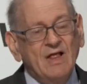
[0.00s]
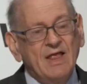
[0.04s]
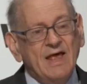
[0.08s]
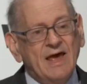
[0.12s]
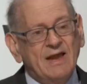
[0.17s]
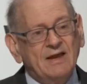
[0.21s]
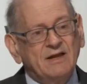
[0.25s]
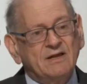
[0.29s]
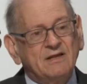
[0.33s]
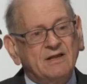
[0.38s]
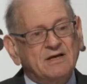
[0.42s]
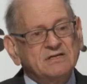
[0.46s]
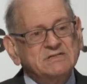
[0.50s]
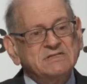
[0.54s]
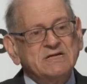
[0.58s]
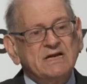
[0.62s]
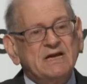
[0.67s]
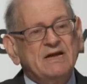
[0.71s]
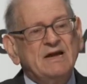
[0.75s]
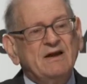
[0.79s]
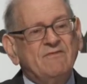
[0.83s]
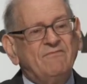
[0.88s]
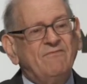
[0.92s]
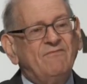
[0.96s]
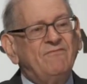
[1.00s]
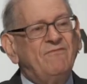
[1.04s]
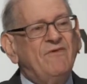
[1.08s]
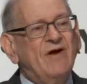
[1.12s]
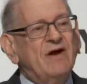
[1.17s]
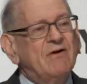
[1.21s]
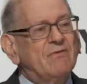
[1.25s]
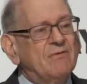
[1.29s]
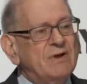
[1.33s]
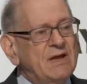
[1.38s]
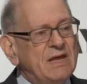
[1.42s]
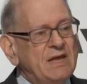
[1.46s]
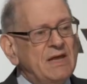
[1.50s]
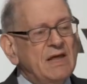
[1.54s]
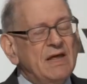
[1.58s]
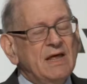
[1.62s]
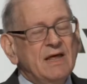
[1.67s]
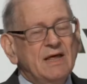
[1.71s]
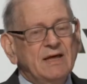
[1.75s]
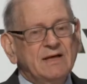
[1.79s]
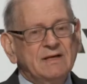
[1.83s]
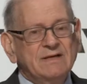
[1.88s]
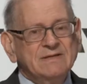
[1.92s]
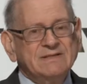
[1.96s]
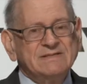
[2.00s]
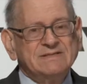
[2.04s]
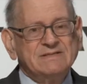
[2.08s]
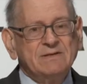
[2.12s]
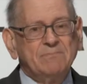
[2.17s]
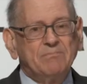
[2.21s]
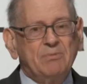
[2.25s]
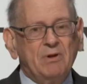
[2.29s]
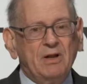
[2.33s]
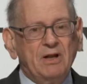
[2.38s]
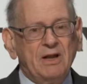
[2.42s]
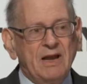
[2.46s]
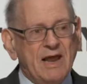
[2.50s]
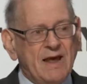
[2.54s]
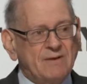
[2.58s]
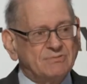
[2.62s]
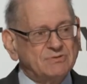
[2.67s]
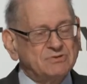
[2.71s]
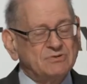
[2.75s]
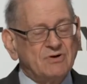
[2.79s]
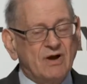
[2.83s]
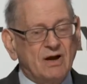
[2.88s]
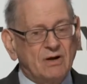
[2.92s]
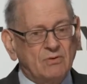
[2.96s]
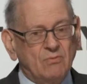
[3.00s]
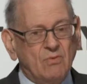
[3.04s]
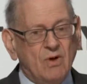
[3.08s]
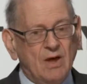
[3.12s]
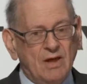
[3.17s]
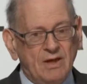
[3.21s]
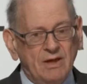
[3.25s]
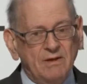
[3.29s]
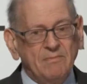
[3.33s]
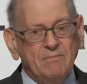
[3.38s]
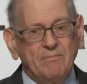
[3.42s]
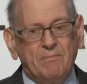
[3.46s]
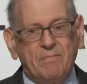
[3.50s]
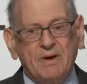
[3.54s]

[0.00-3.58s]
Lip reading: and it does it in a very simple and abstract way